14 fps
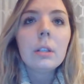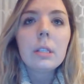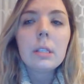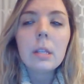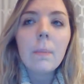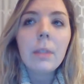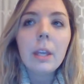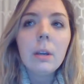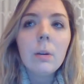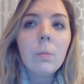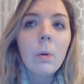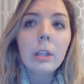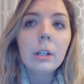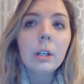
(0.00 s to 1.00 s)
something,
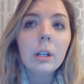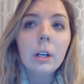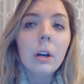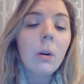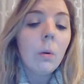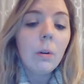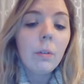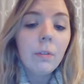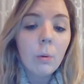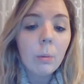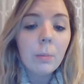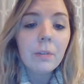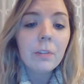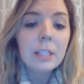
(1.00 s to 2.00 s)
whether or a
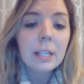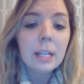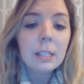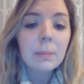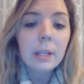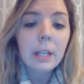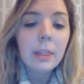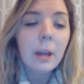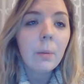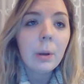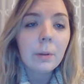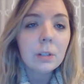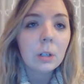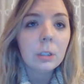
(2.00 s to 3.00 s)
form of assessment that
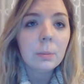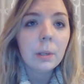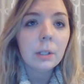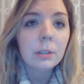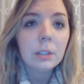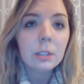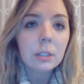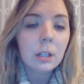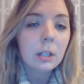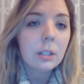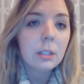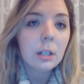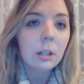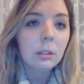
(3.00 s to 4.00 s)
we've
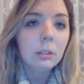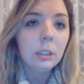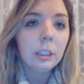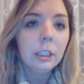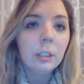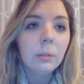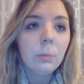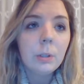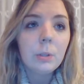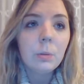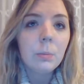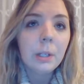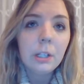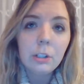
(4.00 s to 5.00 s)
discussed earlier, which
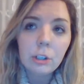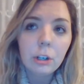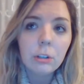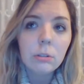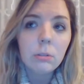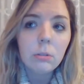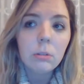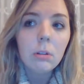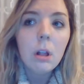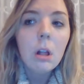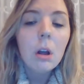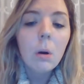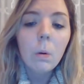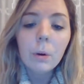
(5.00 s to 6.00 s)
would be a journal
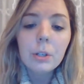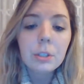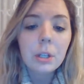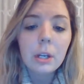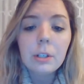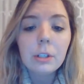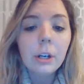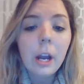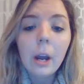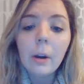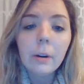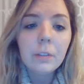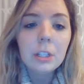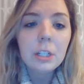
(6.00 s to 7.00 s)
or such, or
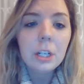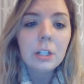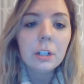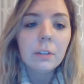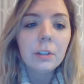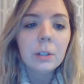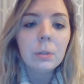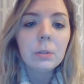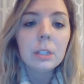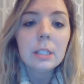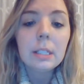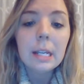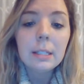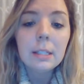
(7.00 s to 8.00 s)
however the teacher feels
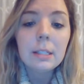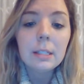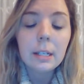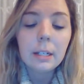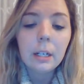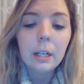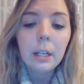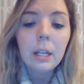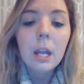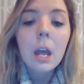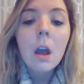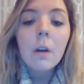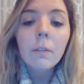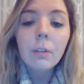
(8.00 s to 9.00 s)
is necessary
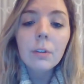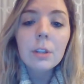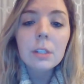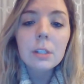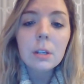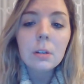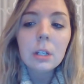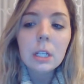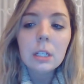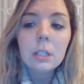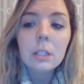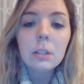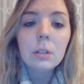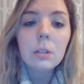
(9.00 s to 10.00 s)
for the student
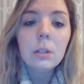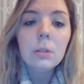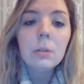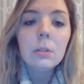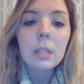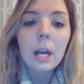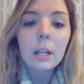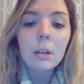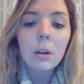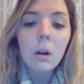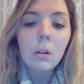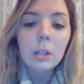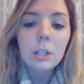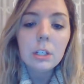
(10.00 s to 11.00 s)
to use that
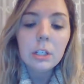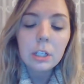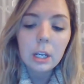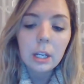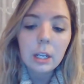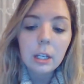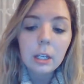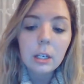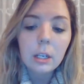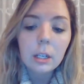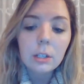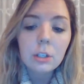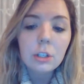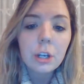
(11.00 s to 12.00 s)
knowledge and
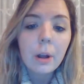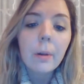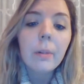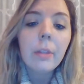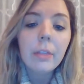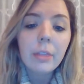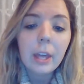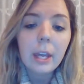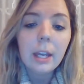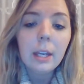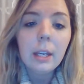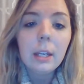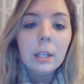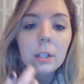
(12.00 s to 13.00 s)
show that
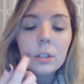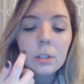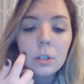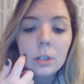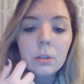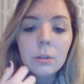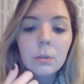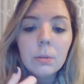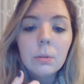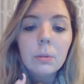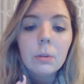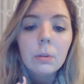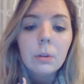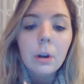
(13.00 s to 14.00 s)
they do
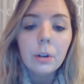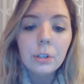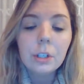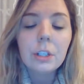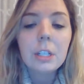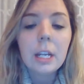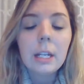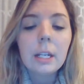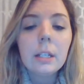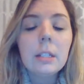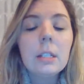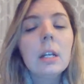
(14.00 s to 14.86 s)
understand.